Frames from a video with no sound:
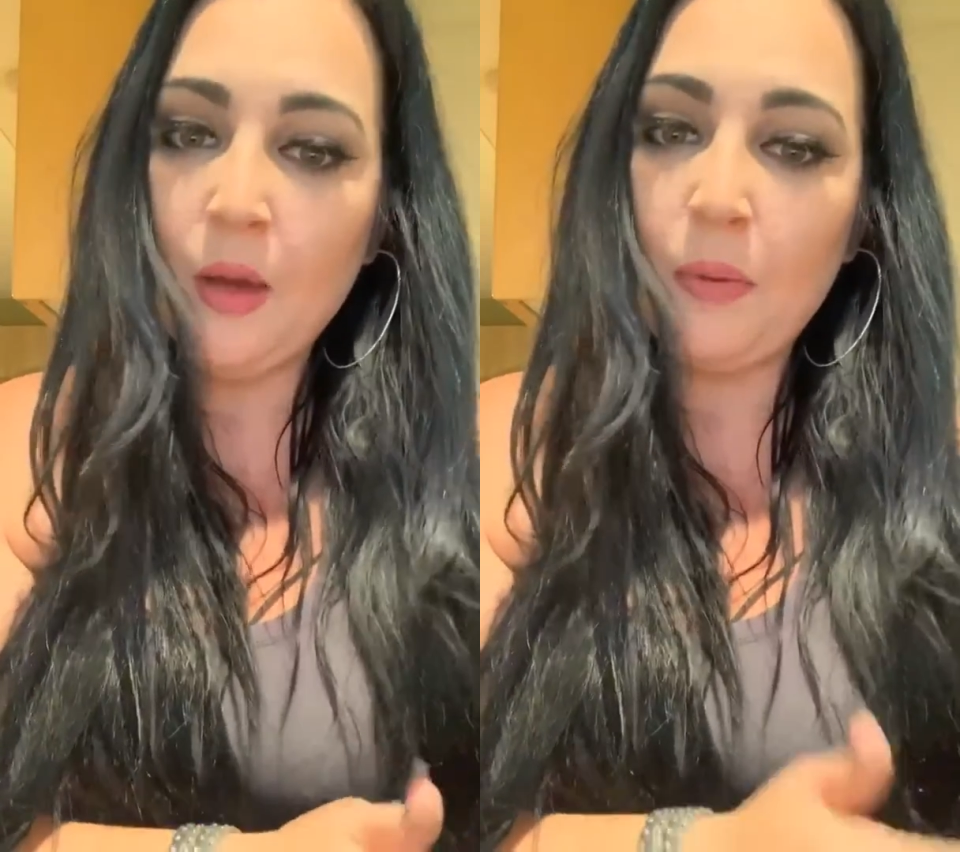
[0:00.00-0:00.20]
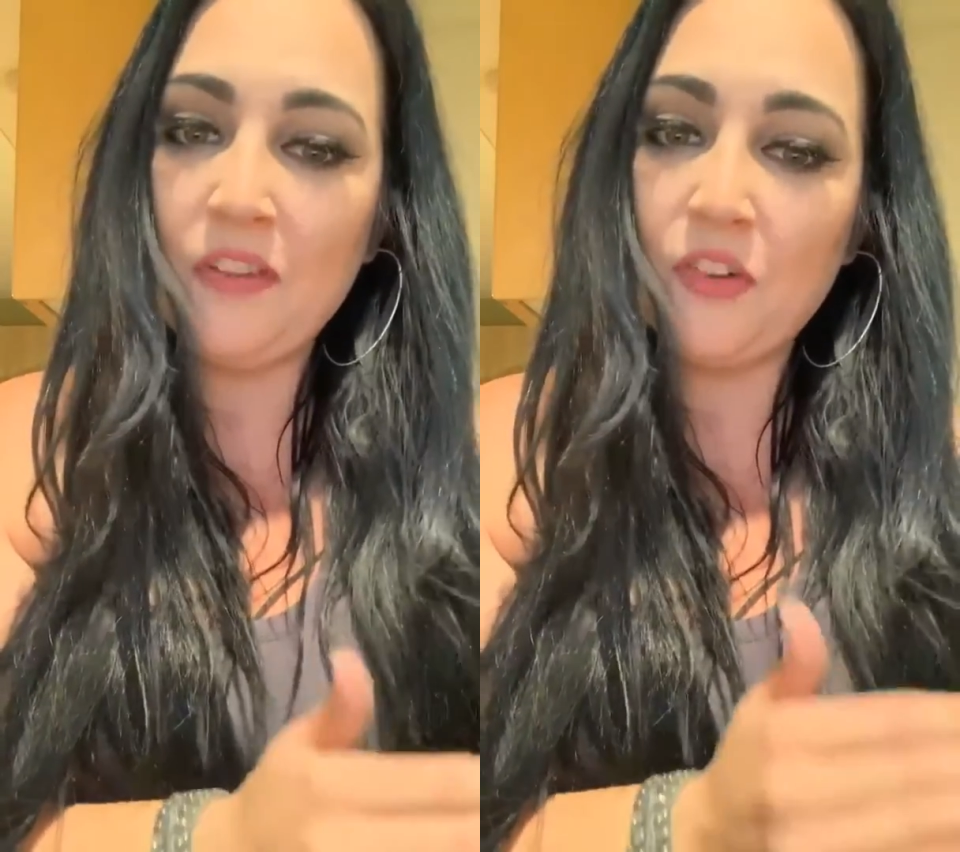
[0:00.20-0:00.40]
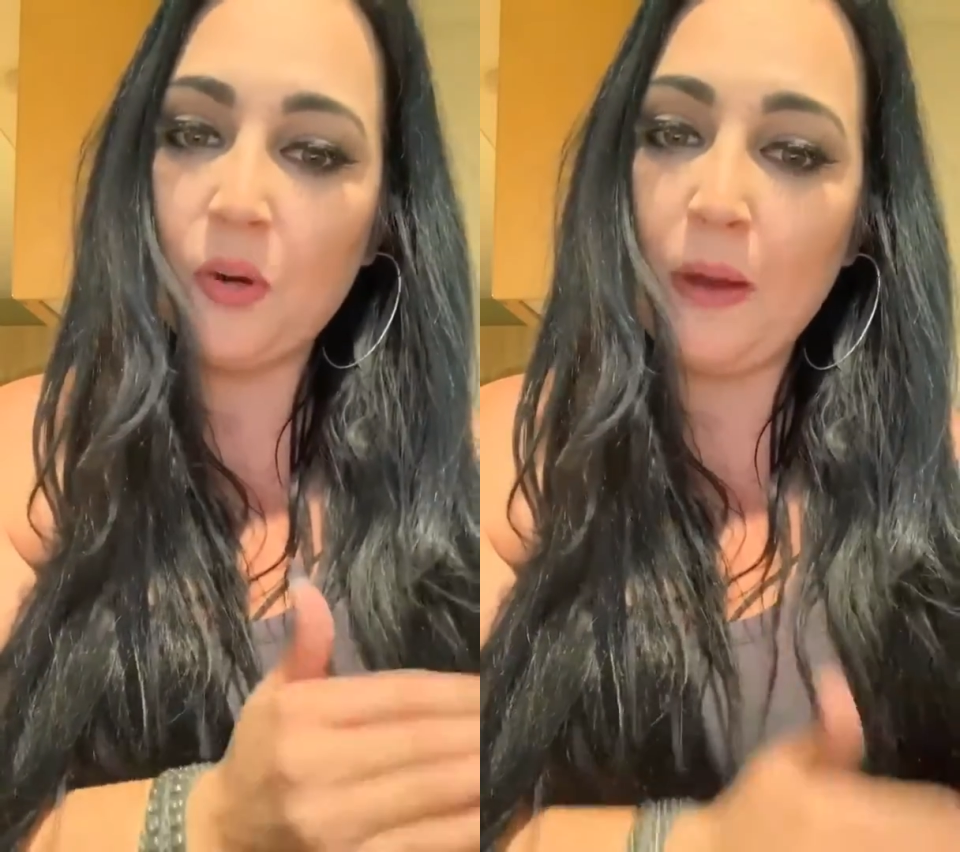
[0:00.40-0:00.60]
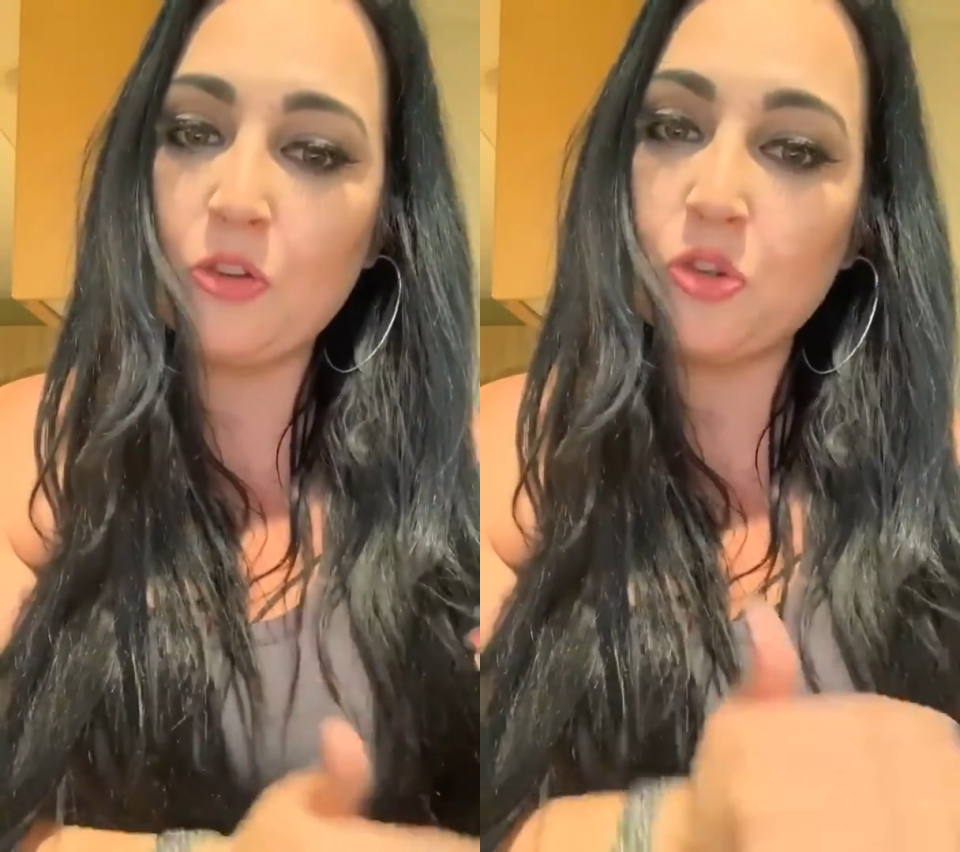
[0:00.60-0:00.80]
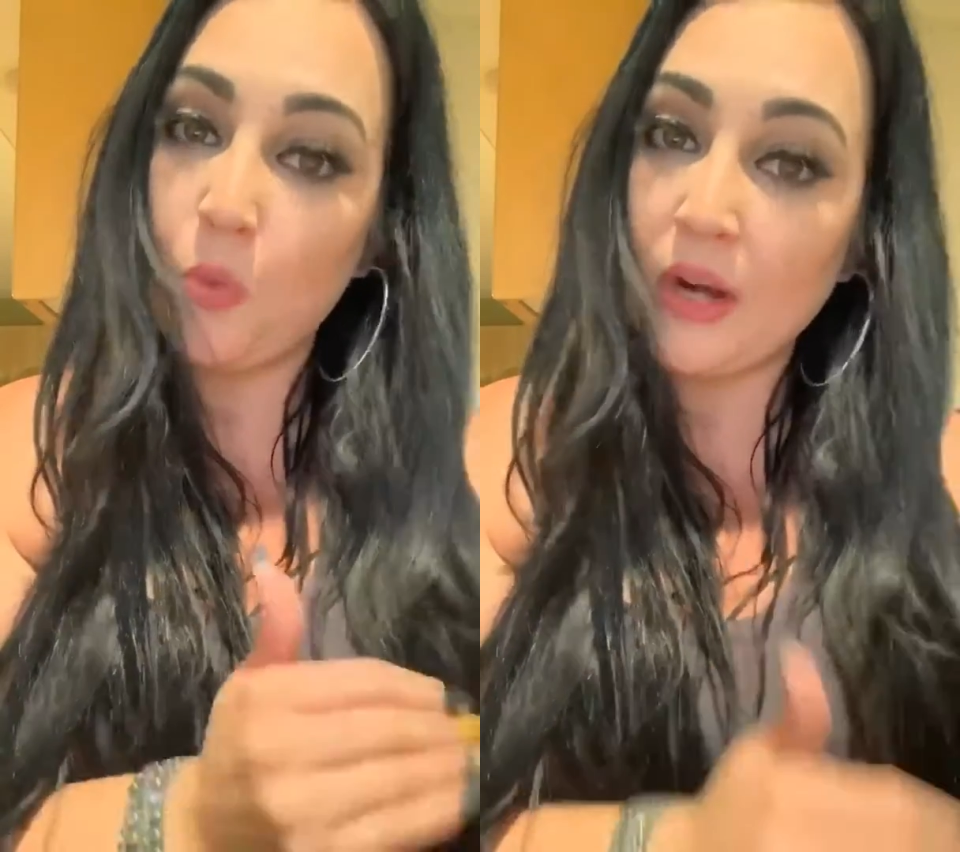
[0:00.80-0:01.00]
But if you're
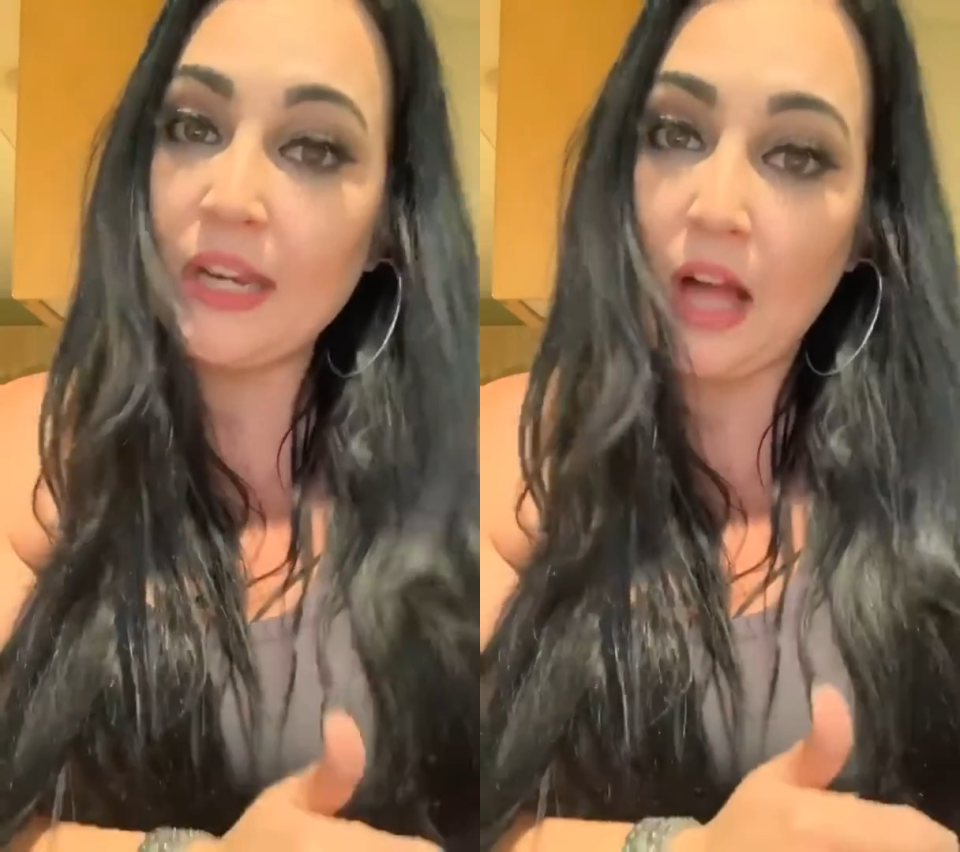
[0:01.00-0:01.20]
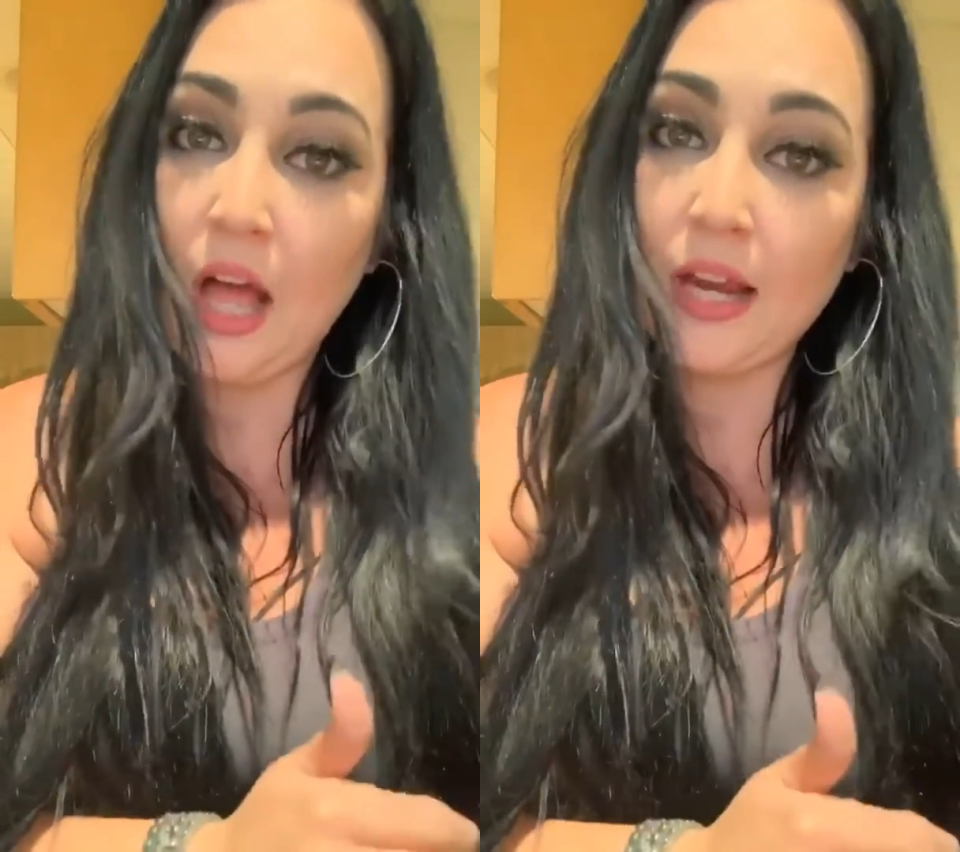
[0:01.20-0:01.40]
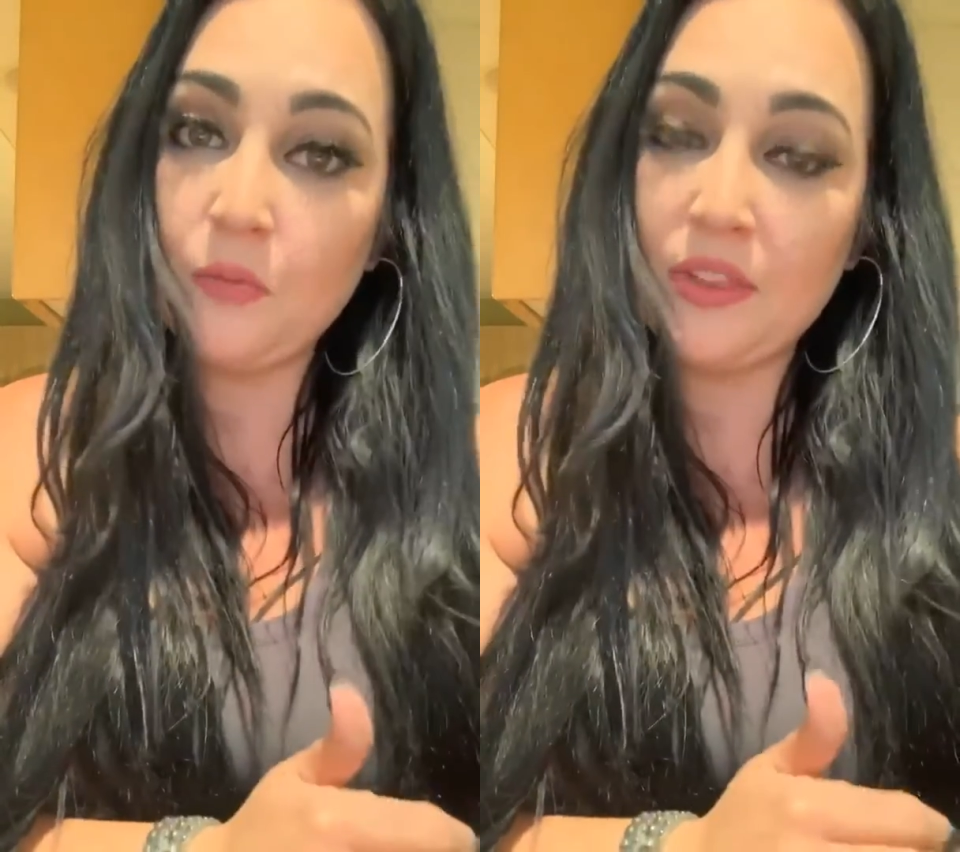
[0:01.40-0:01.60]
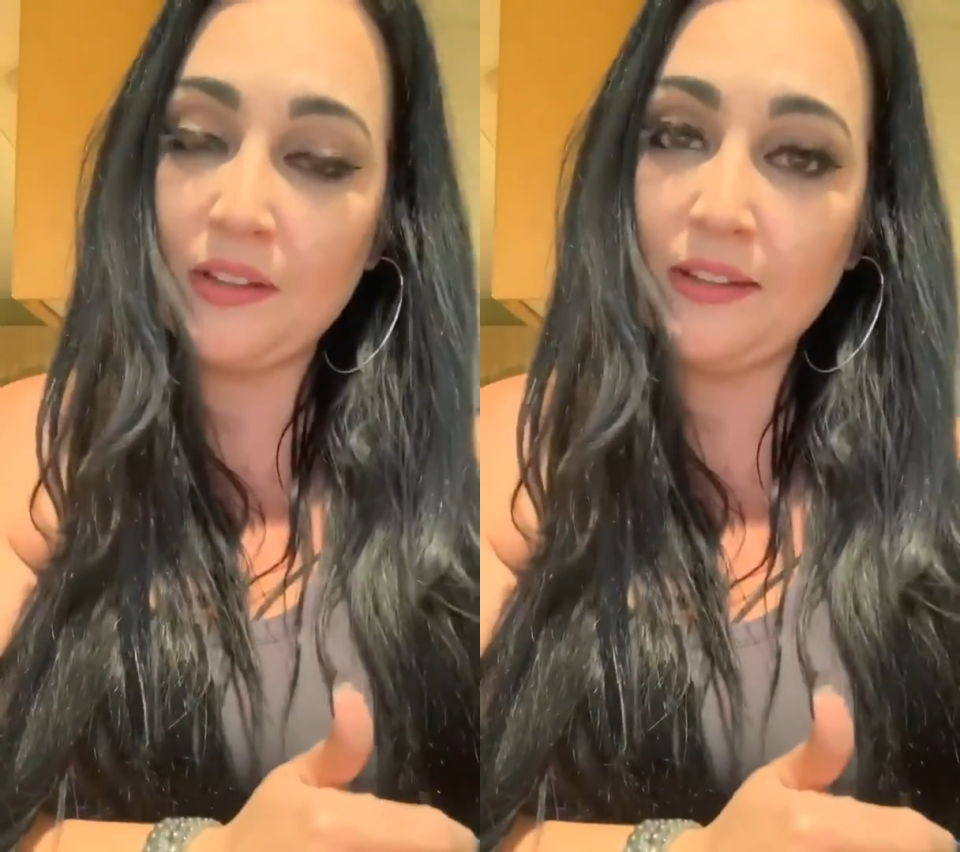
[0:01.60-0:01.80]
about 29 with